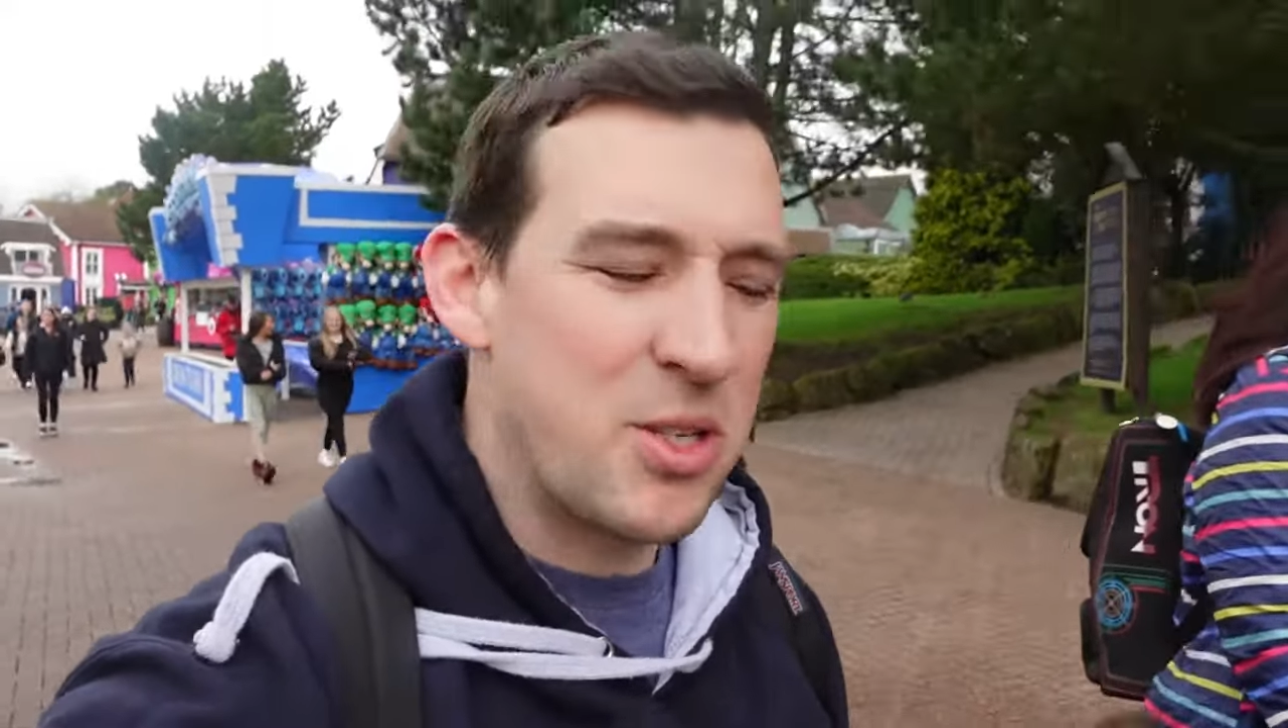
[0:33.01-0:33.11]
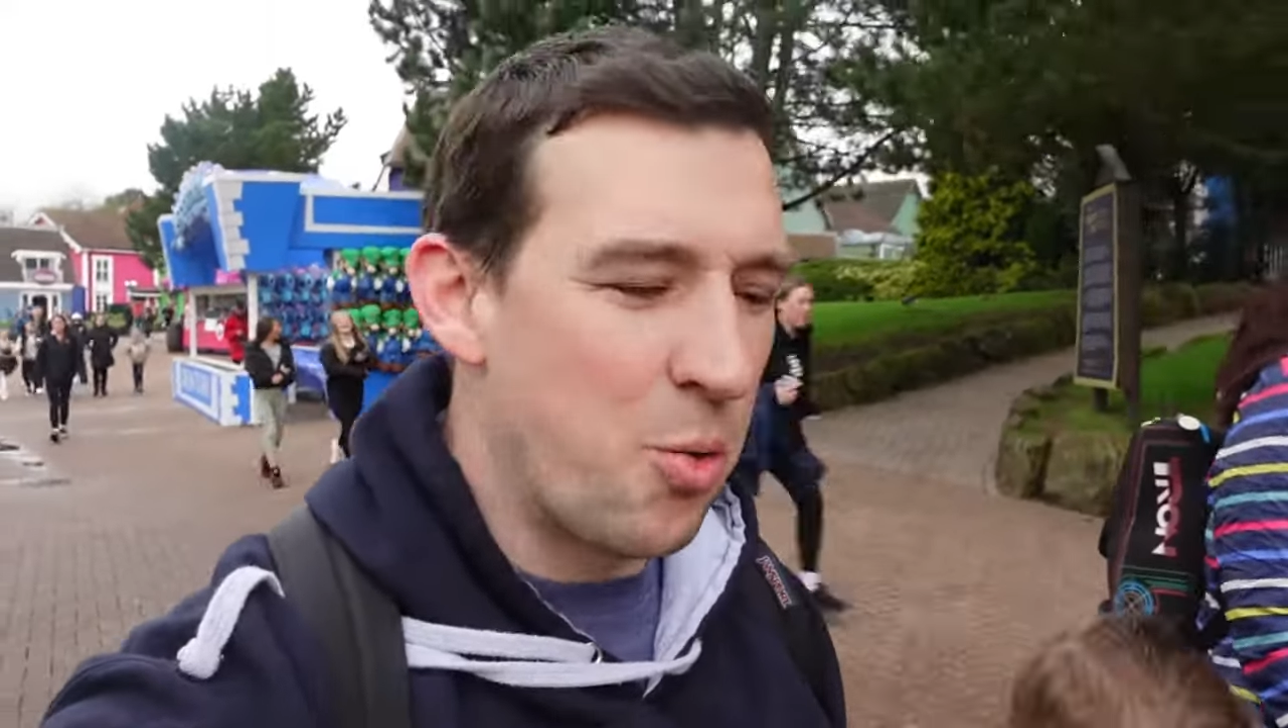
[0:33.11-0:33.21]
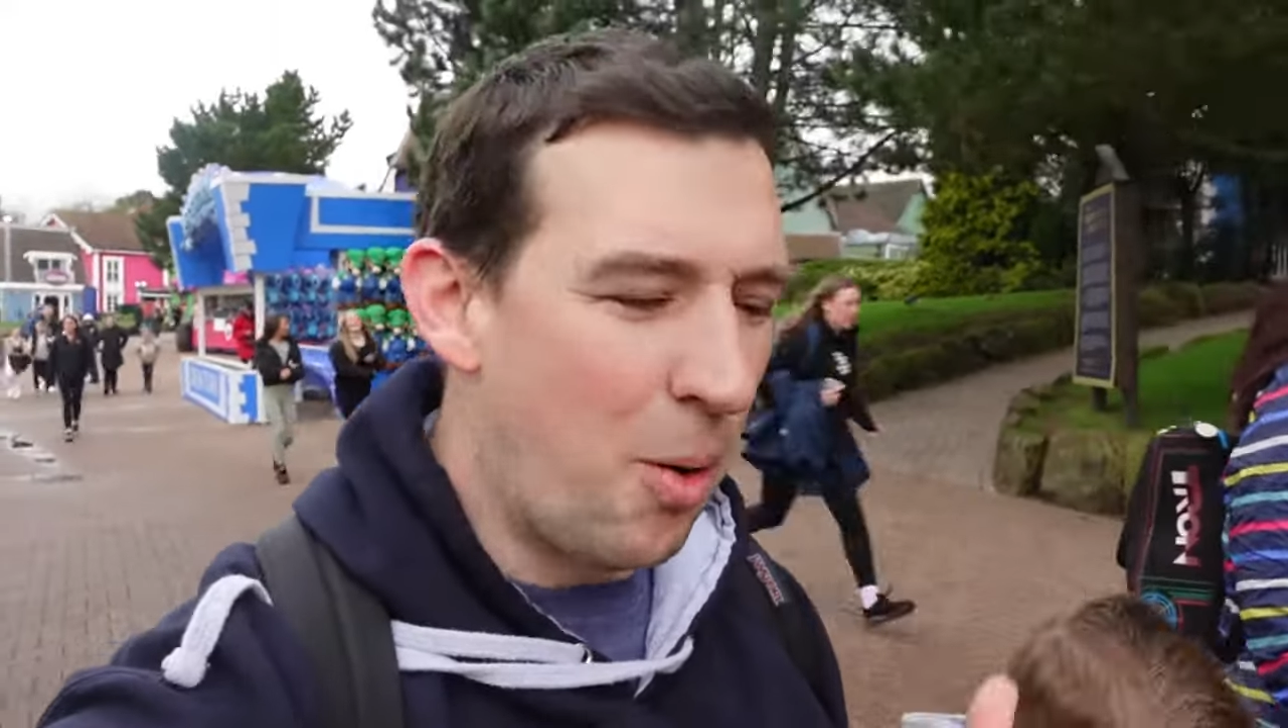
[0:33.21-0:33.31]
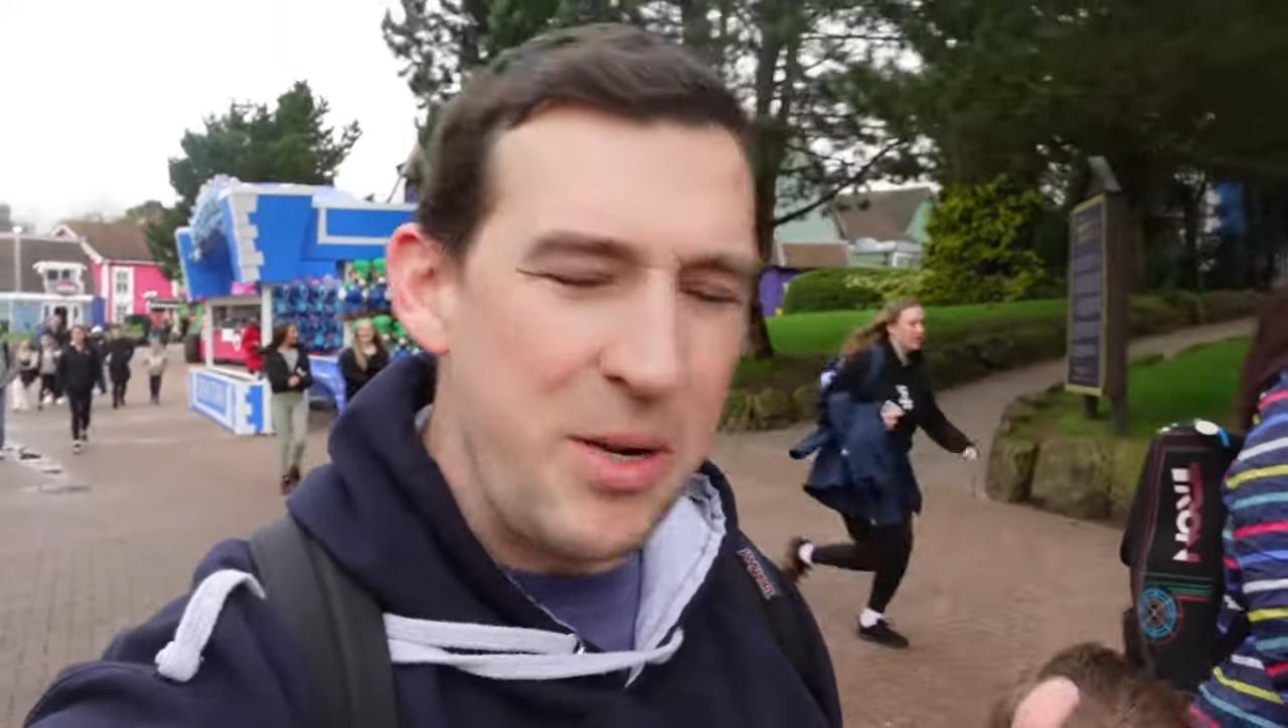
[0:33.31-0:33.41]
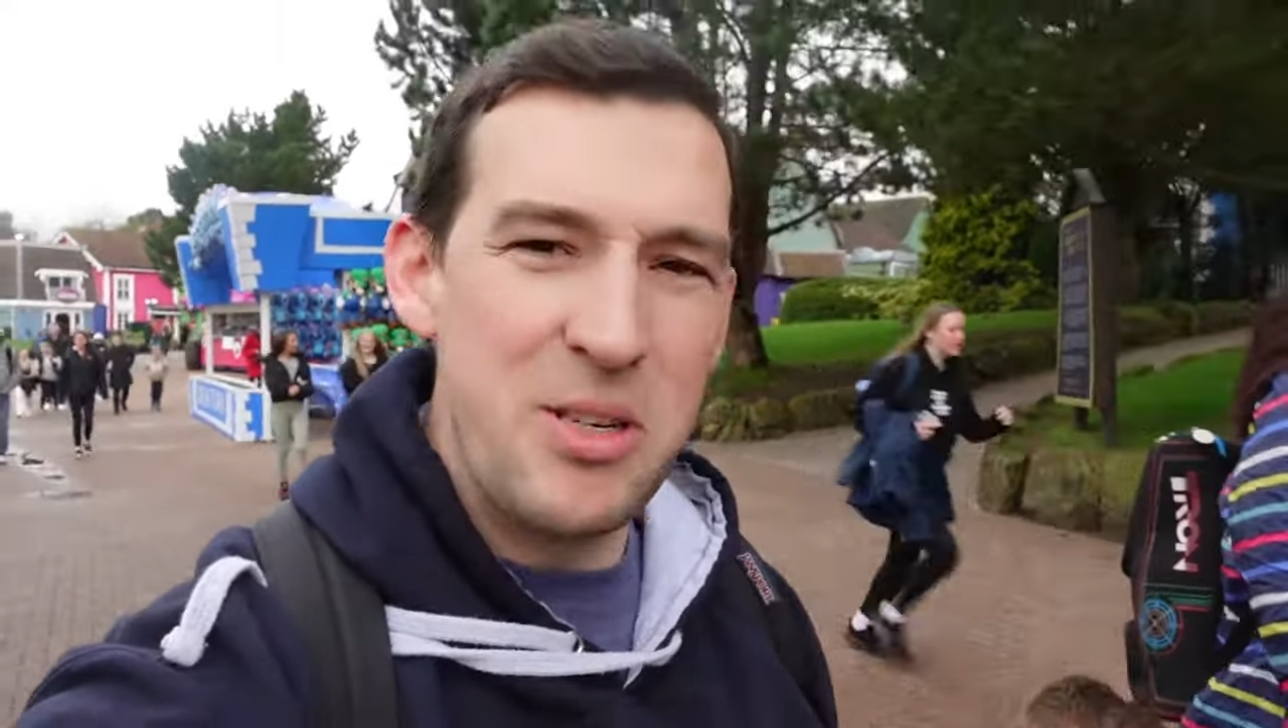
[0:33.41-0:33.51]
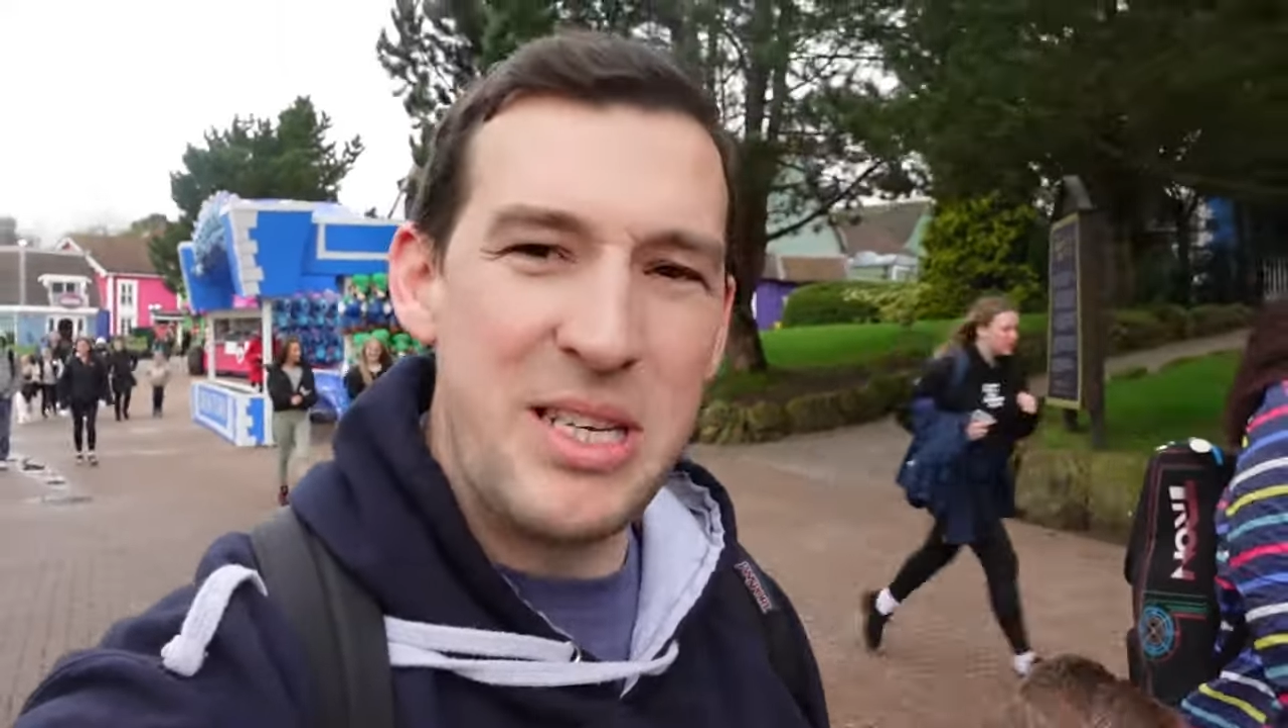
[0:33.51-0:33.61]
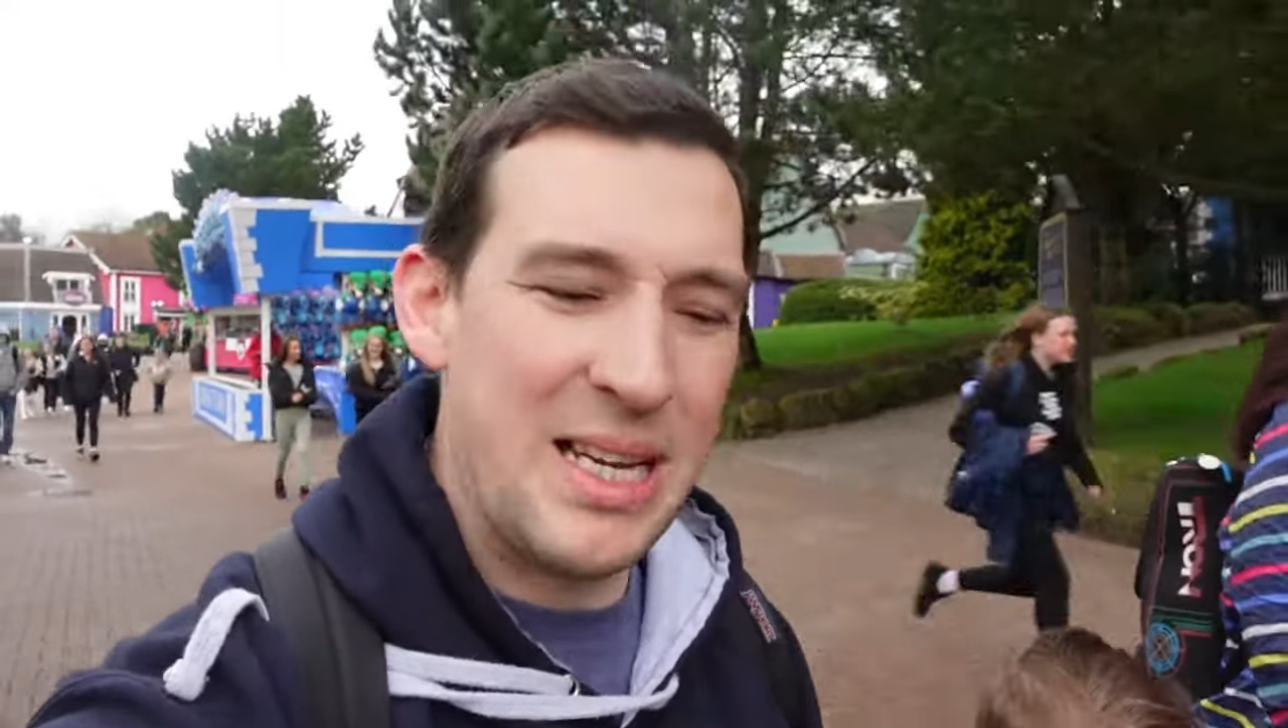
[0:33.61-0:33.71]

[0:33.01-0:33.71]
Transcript: so we won't be using